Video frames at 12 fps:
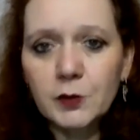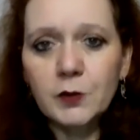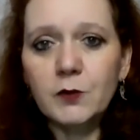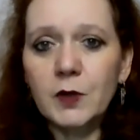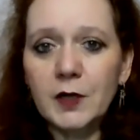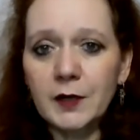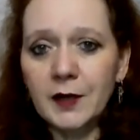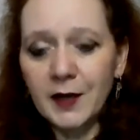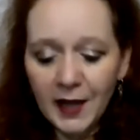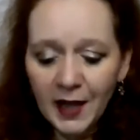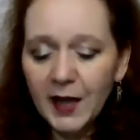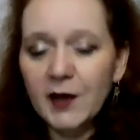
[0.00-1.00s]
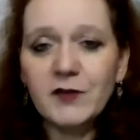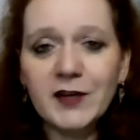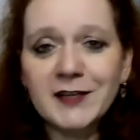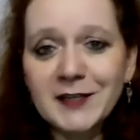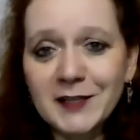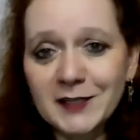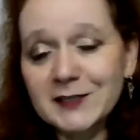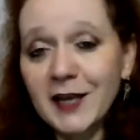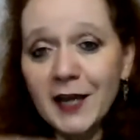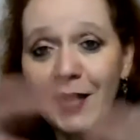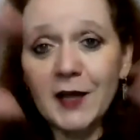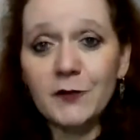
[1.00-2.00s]
You don't want to have
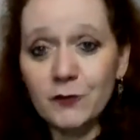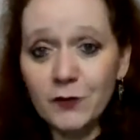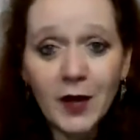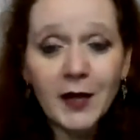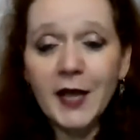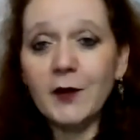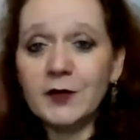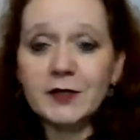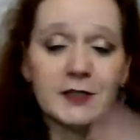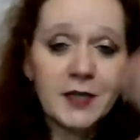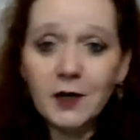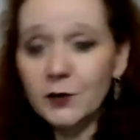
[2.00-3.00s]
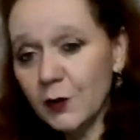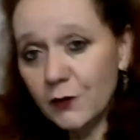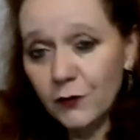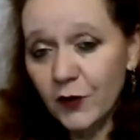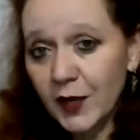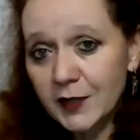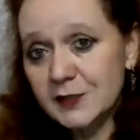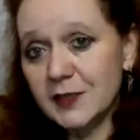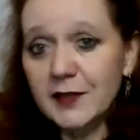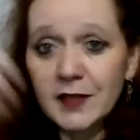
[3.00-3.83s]
ideas and run out and tell your friends,